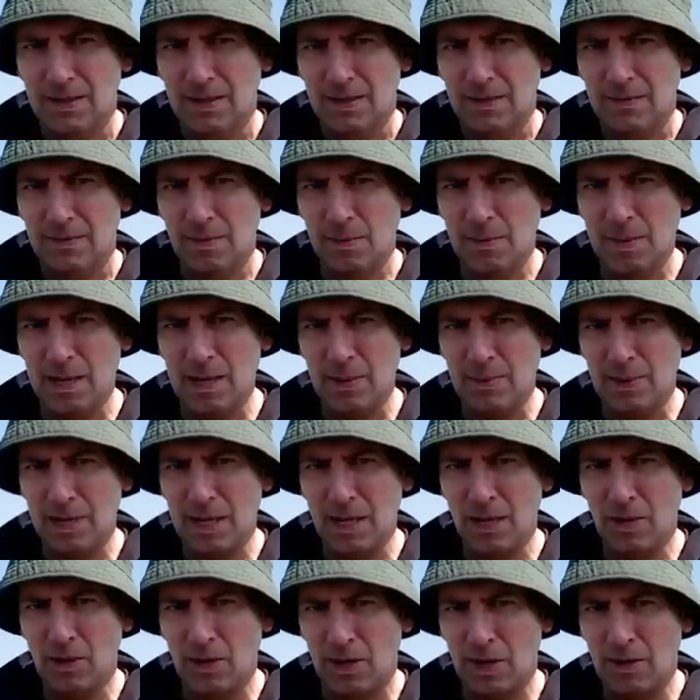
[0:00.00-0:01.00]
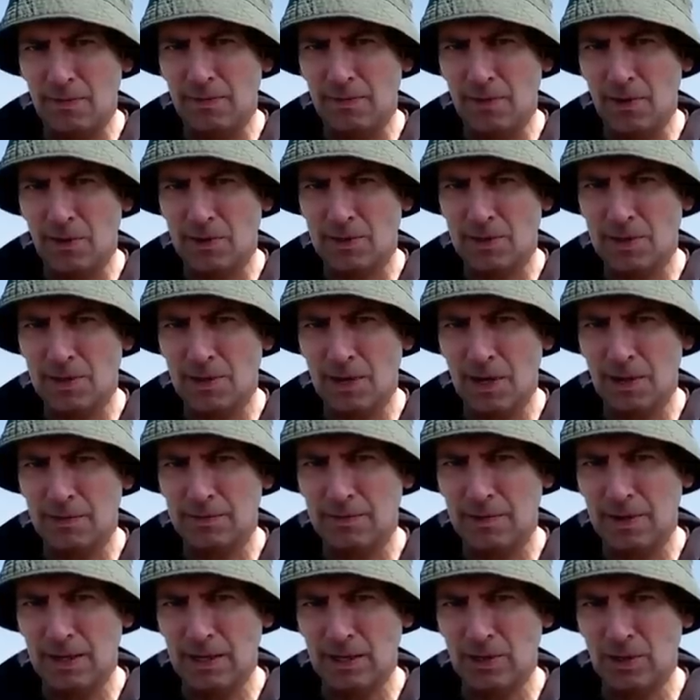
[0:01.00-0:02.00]
For me, when you look at a
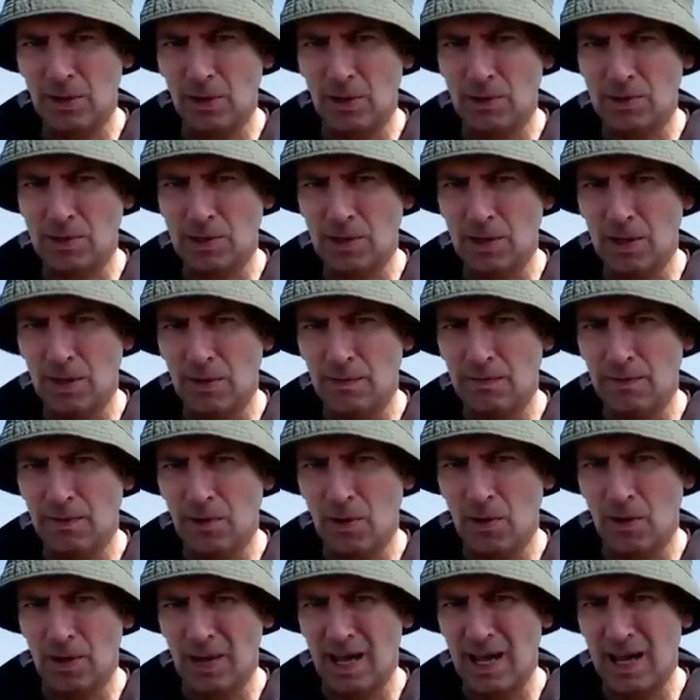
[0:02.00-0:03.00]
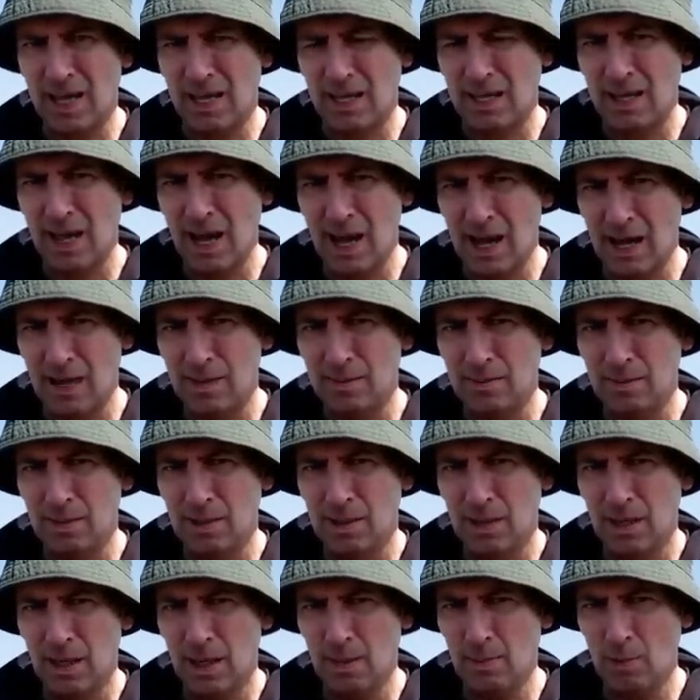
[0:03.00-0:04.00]
photograph, it's got to evoke a calm
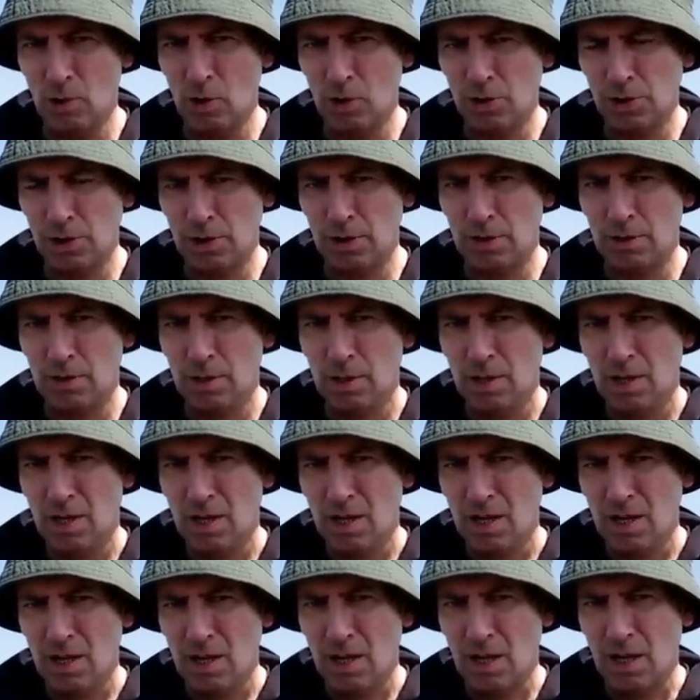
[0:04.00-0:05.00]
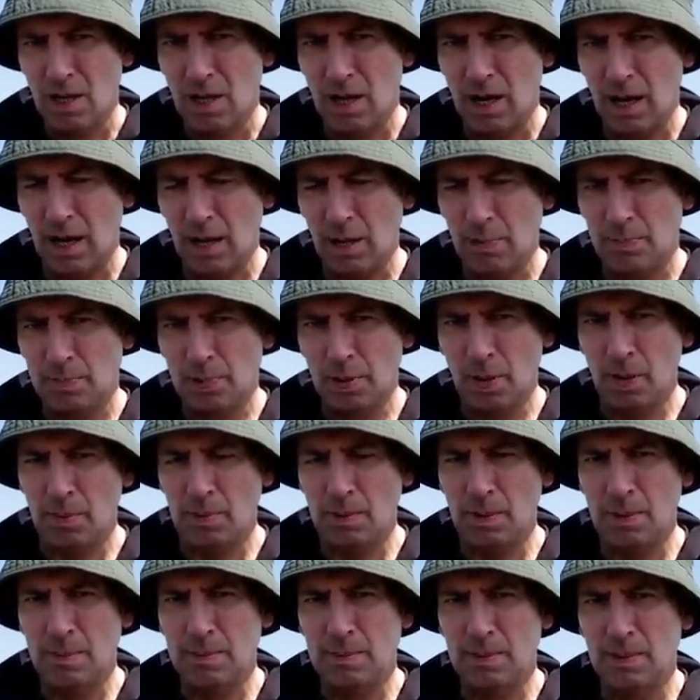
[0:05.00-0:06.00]
emotion. And the
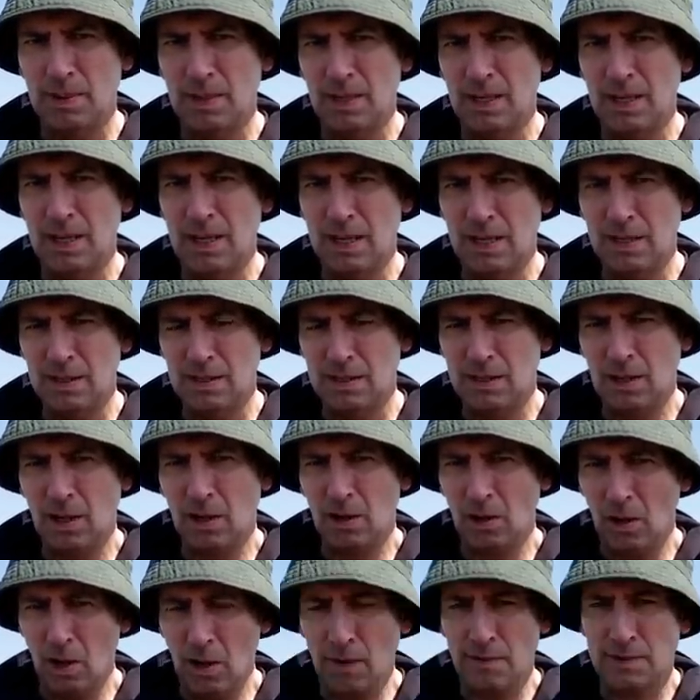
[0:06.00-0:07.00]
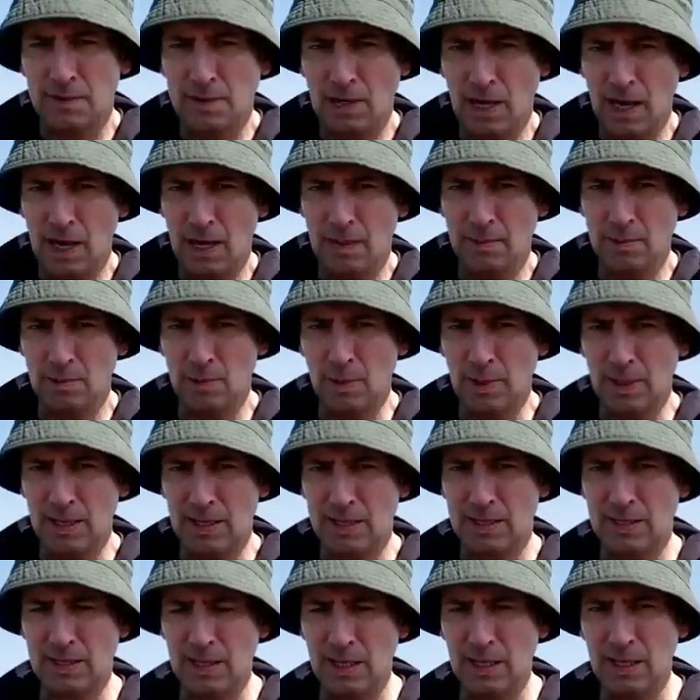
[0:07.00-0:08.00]
problem is, a lot of times when I
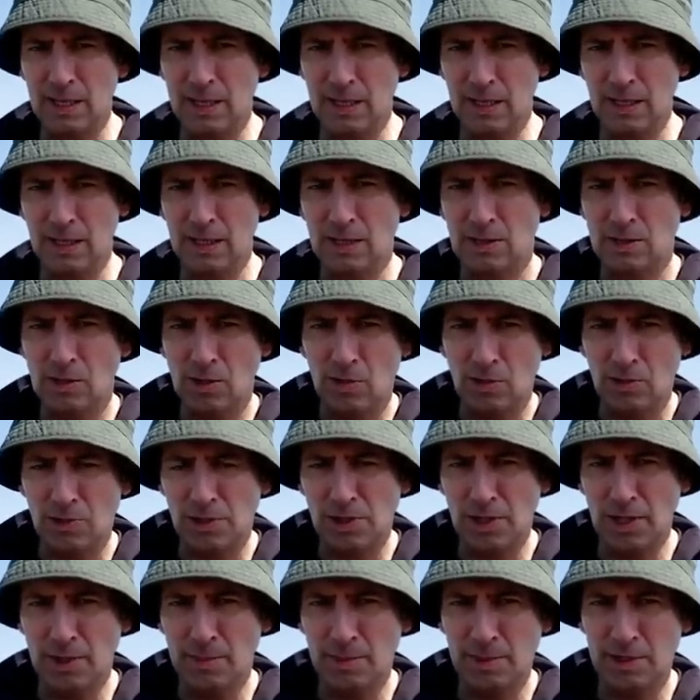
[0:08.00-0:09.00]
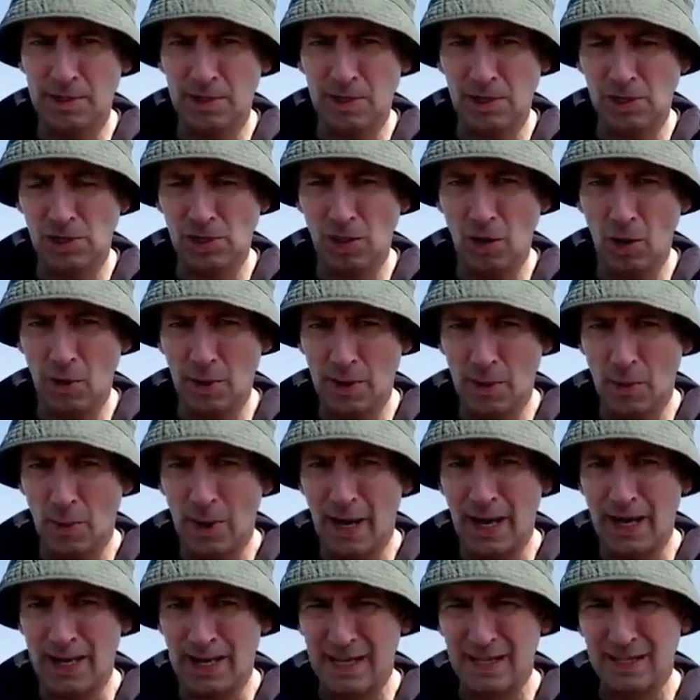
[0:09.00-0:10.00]
see such images shot with a
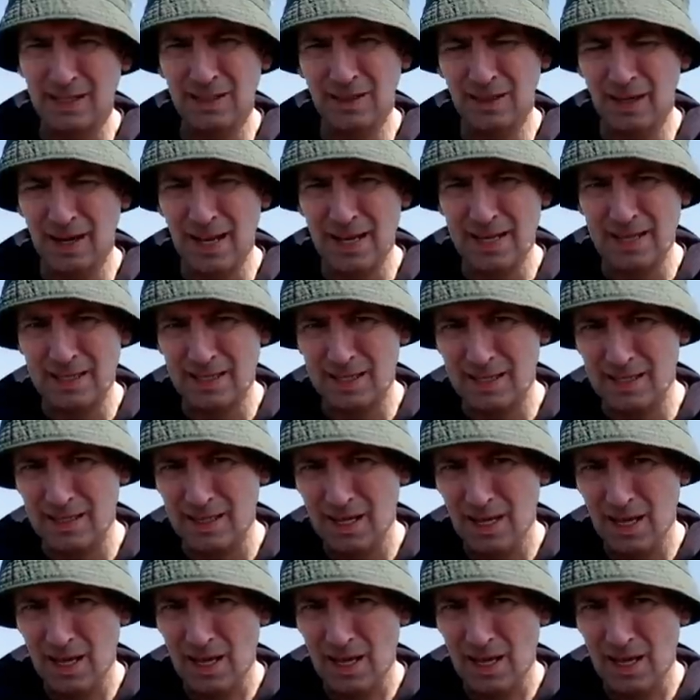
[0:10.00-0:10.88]
wide angle lenses,